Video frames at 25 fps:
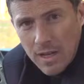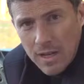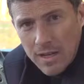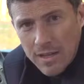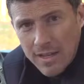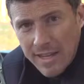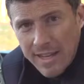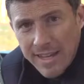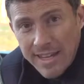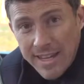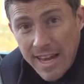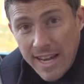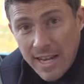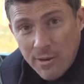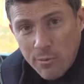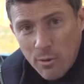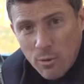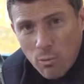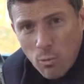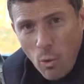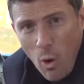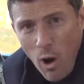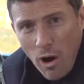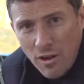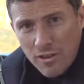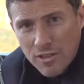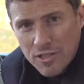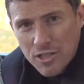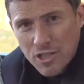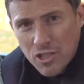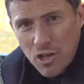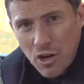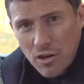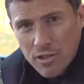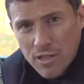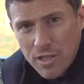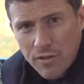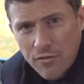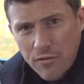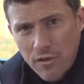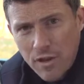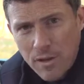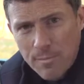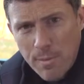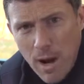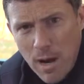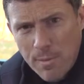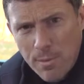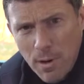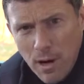You can get it with wireless charging for
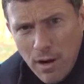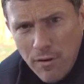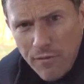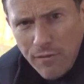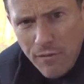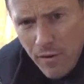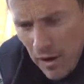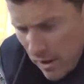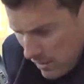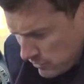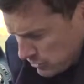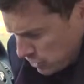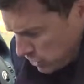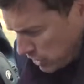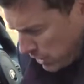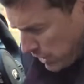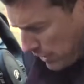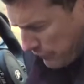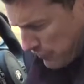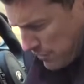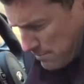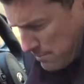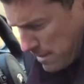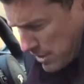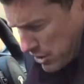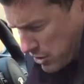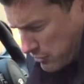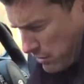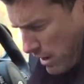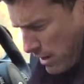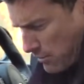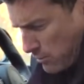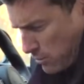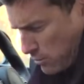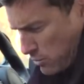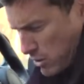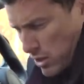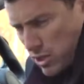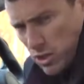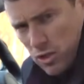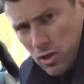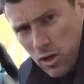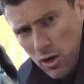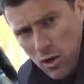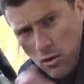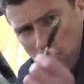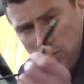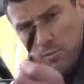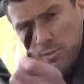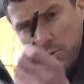your mobile phone, so you don't have to mess around with these
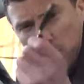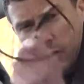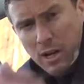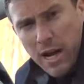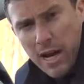horrible